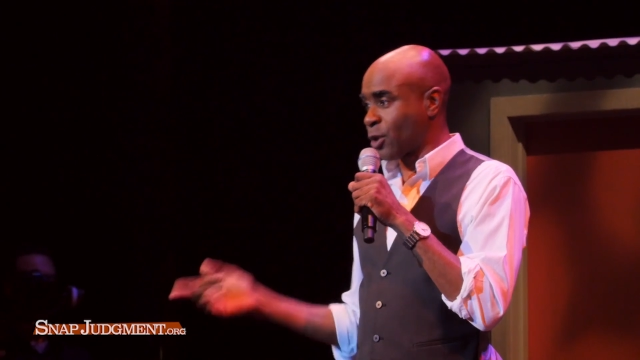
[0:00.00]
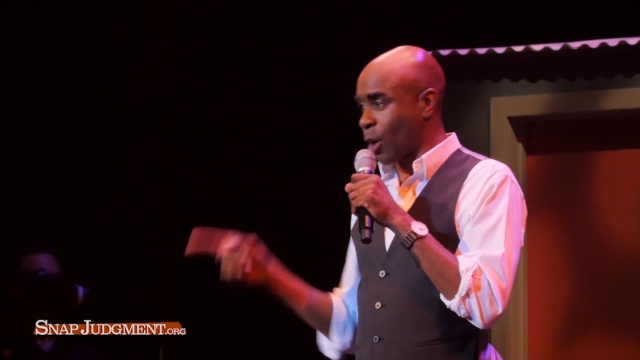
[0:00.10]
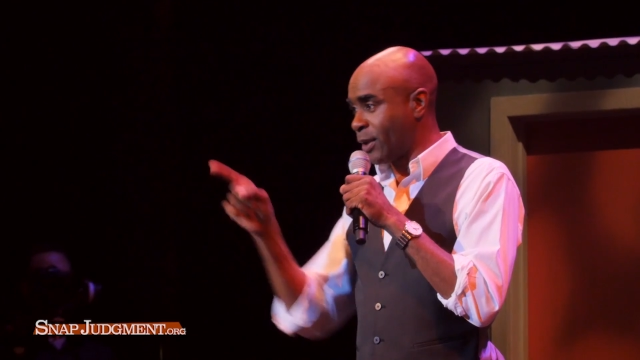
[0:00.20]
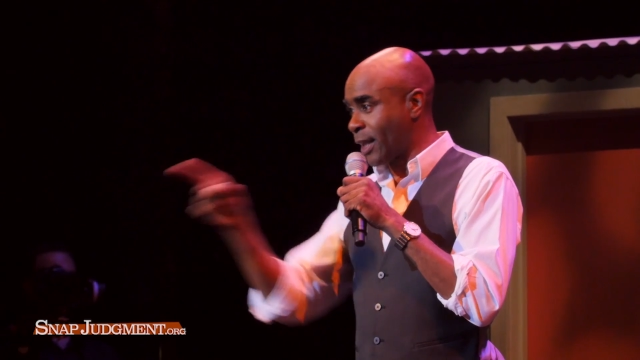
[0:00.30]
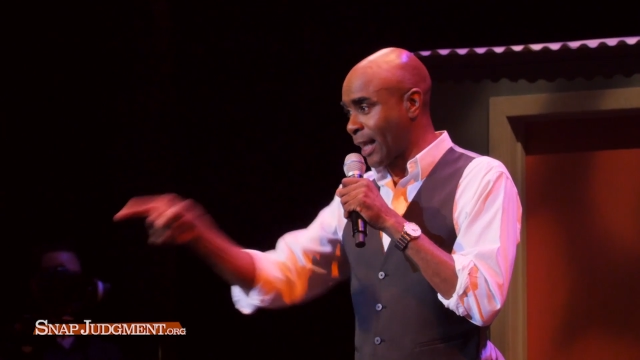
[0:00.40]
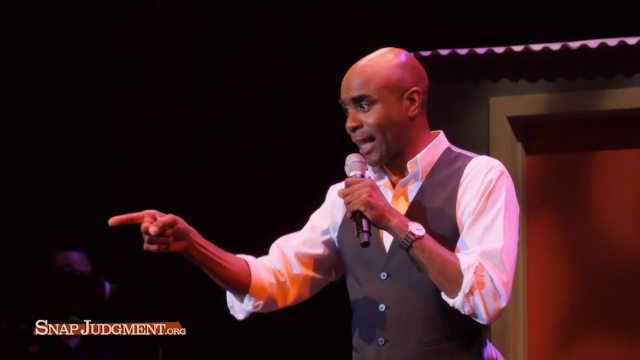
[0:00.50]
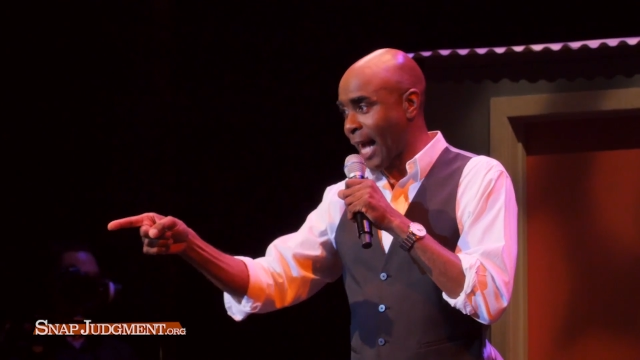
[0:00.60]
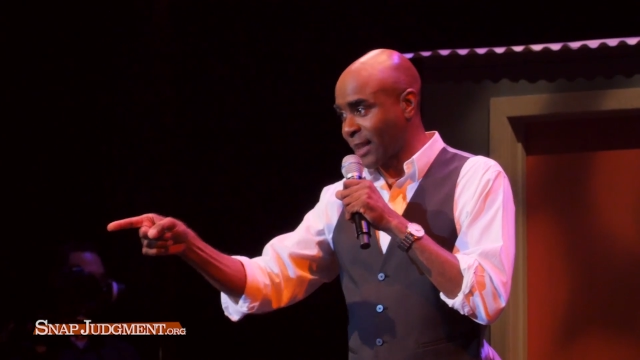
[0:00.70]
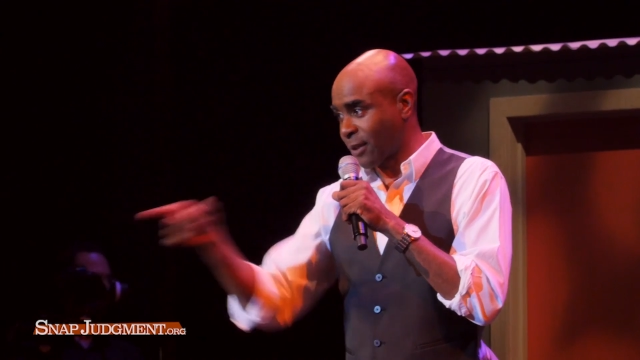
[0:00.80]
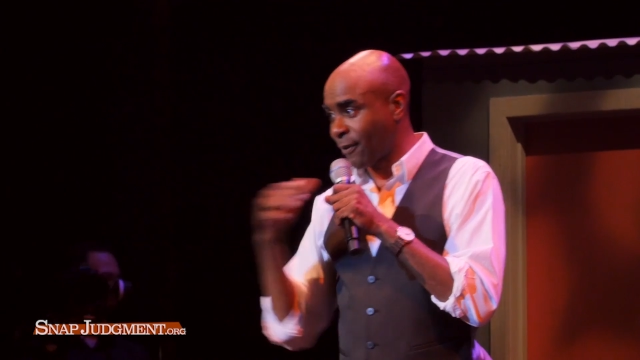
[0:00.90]
so I went to the
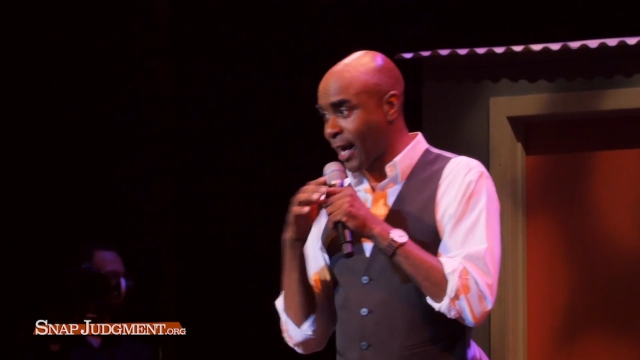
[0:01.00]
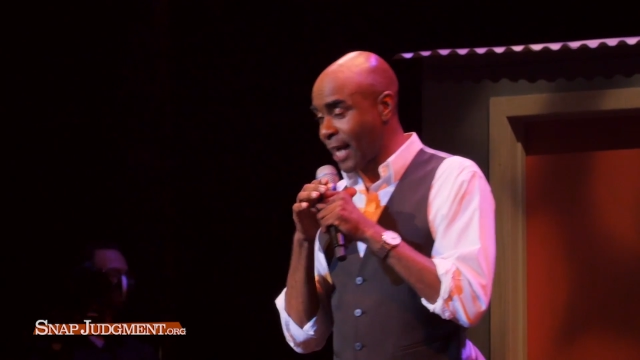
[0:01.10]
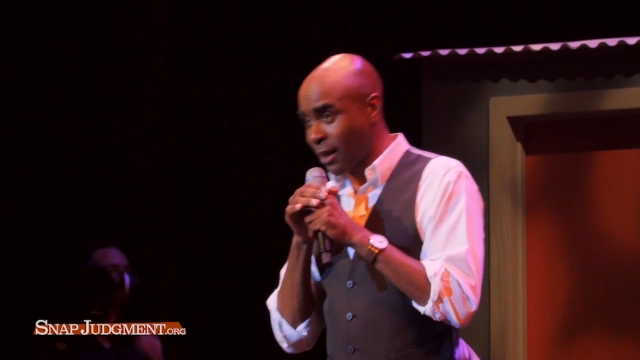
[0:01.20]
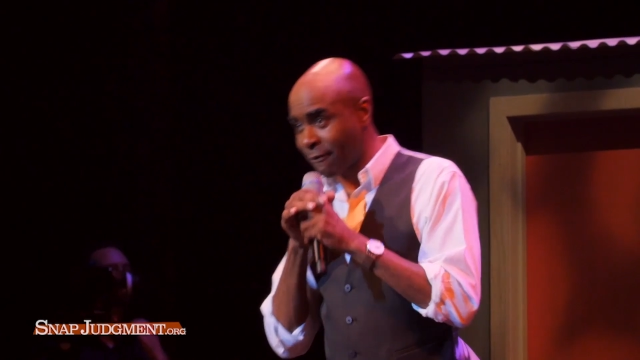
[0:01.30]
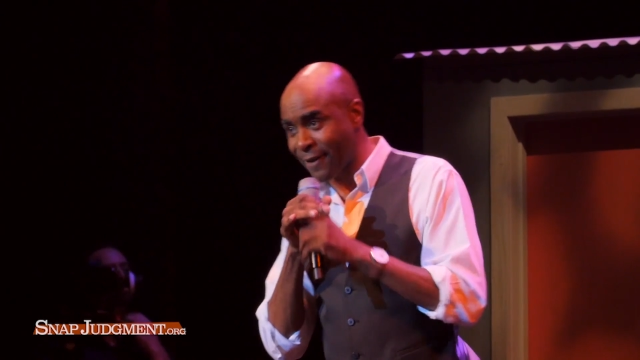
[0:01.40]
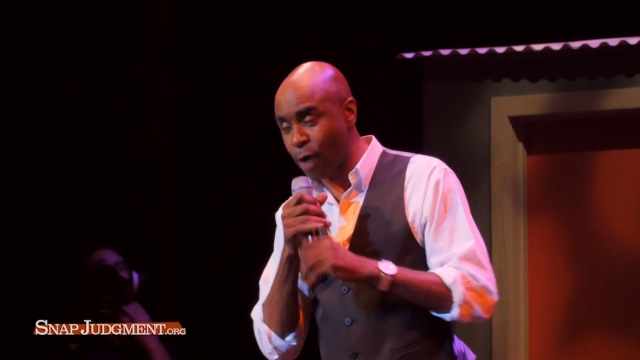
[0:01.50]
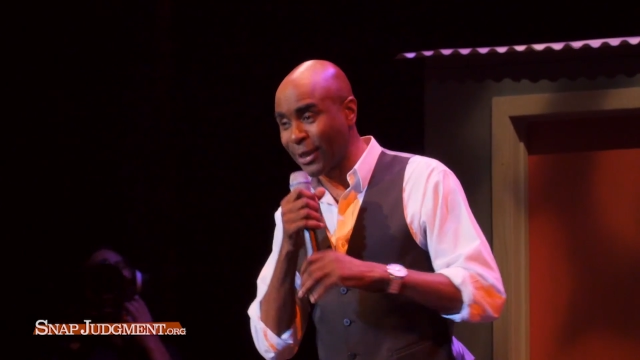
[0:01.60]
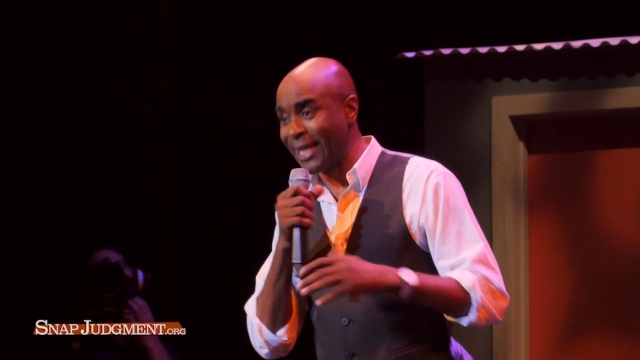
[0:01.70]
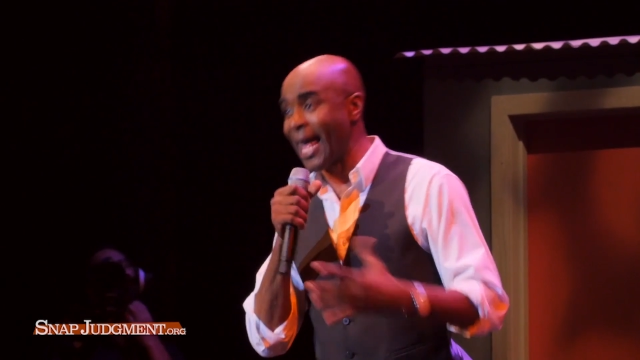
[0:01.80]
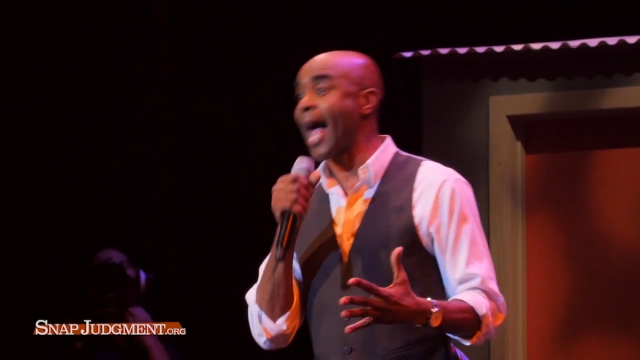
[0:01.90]
classifieds and I found
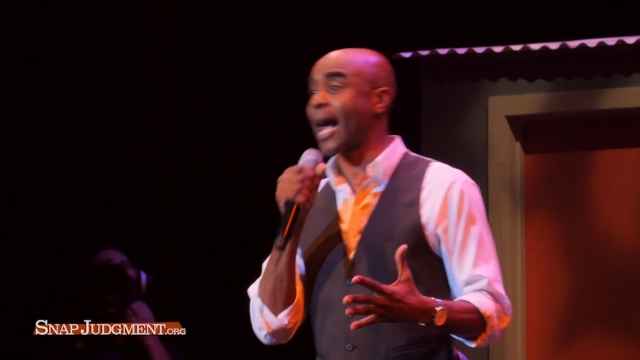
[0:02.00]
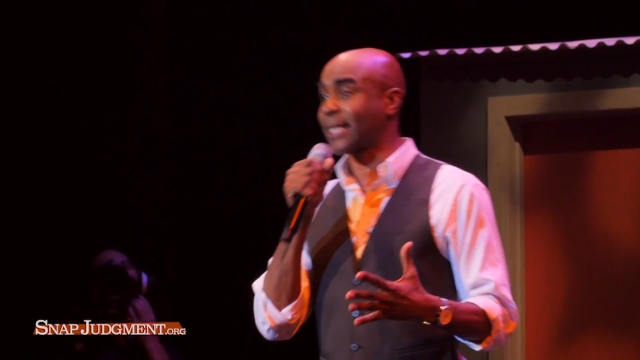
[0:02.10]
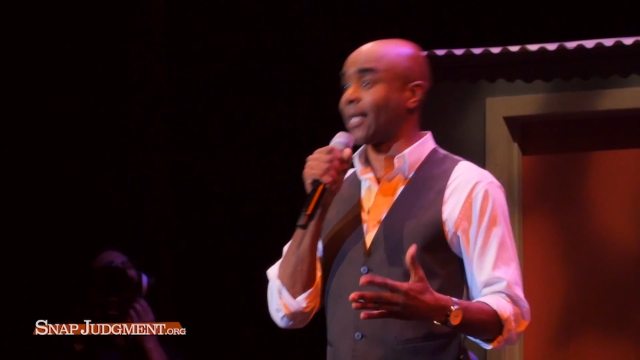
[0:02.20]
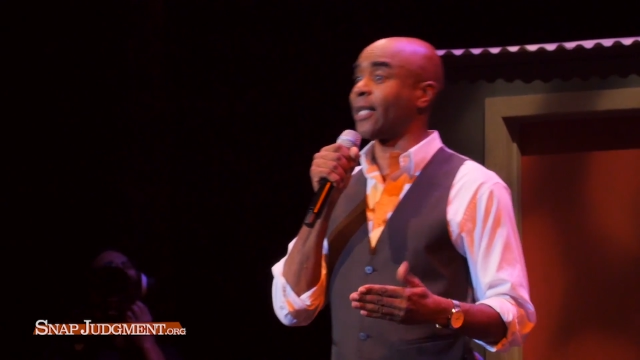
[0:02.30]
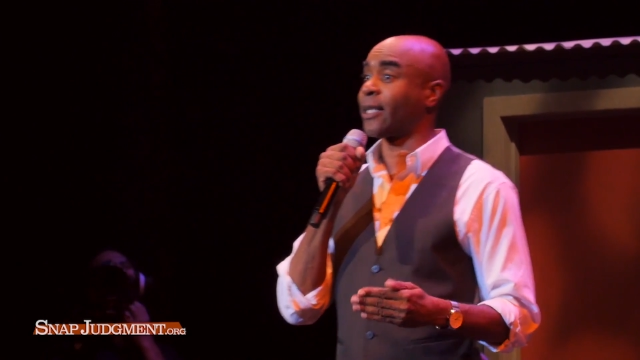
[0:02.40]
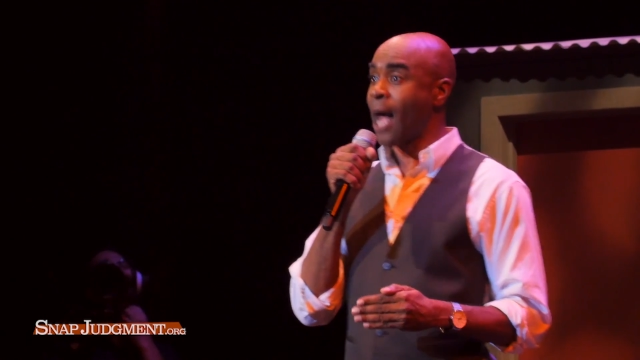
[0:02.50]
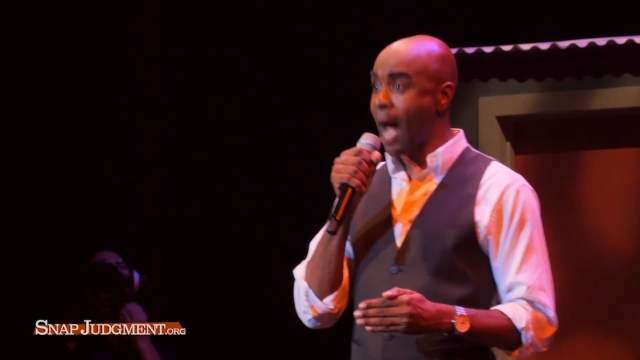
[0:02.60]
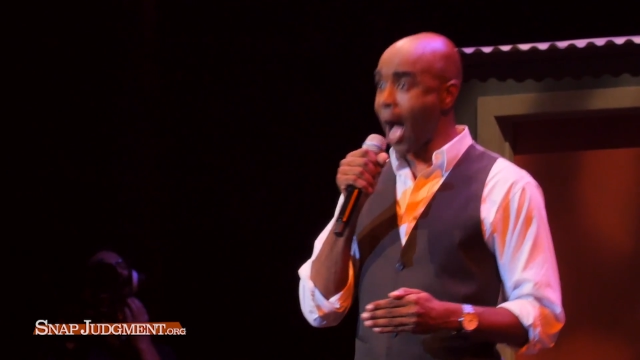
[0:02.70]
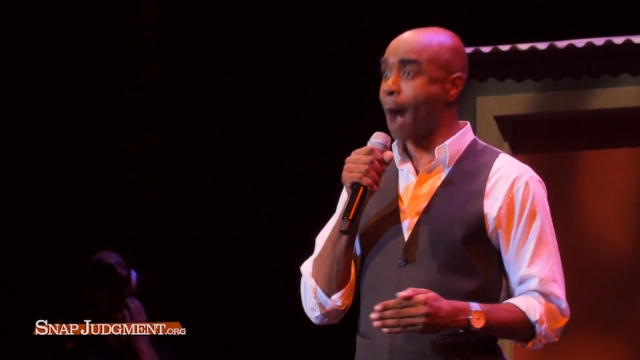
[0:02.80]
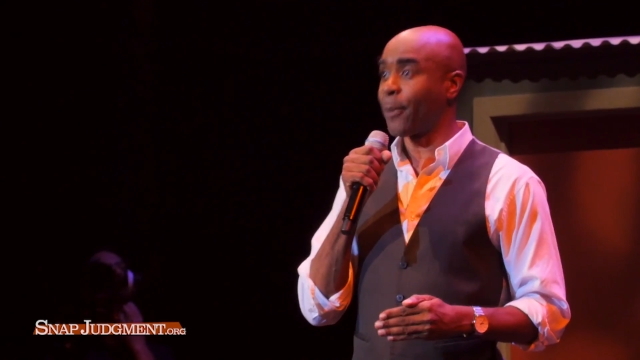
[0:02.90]
an excellent
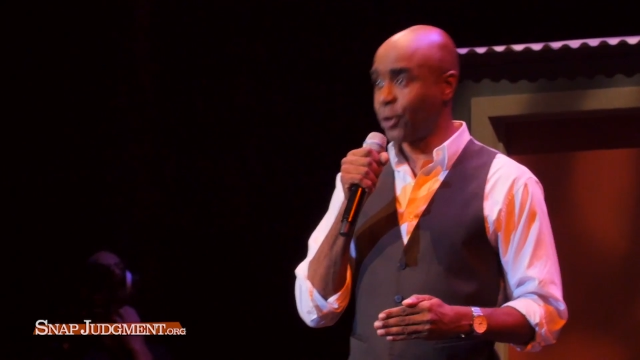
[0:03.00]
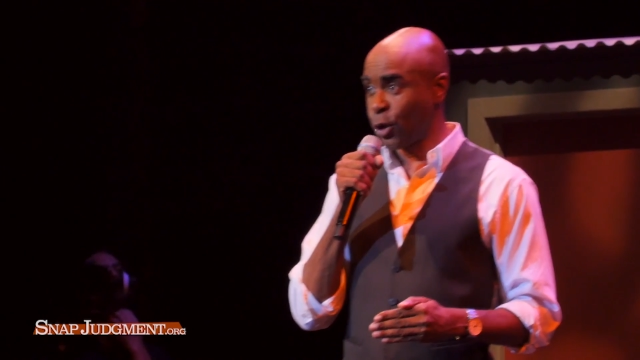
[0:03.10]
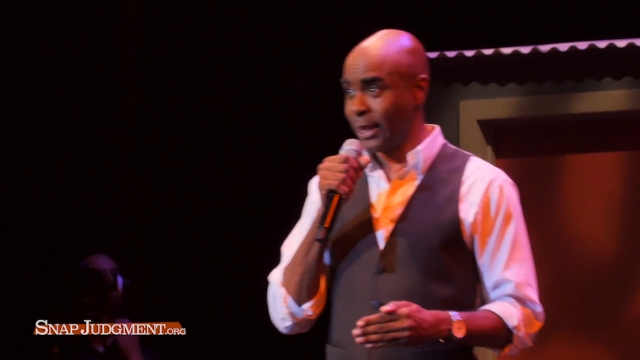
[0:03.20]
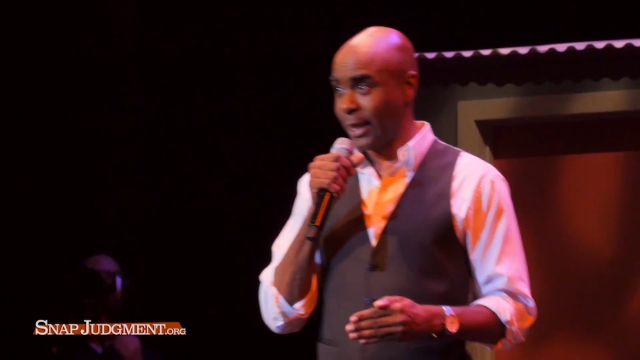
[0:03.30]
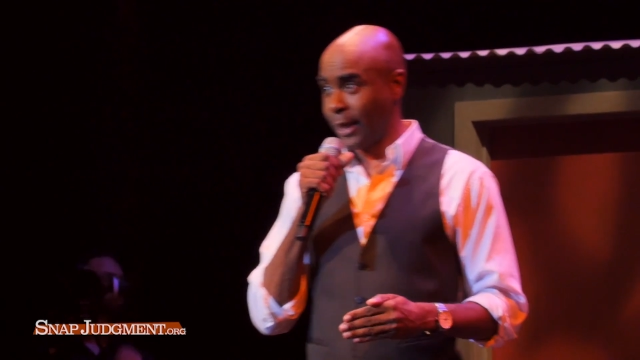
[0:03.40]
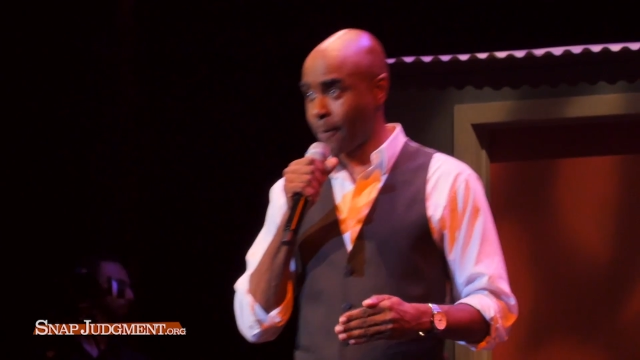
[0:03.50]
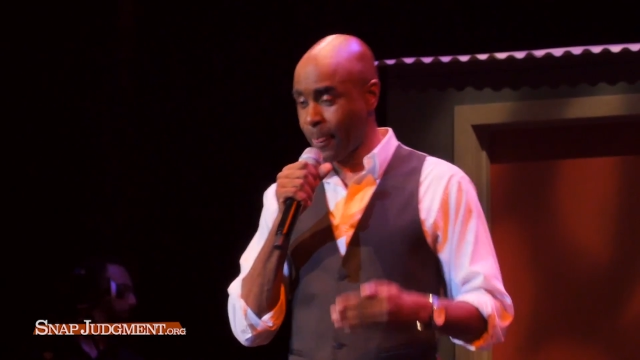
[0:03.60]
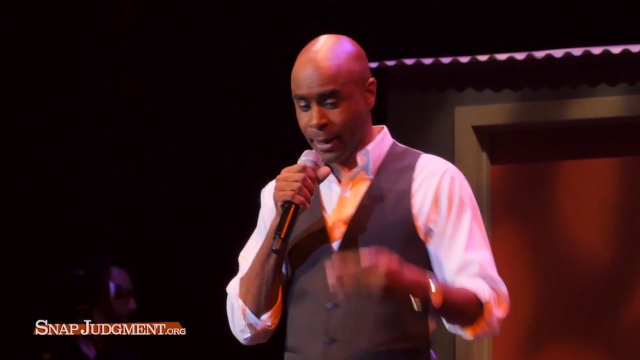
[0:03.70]
opportunity.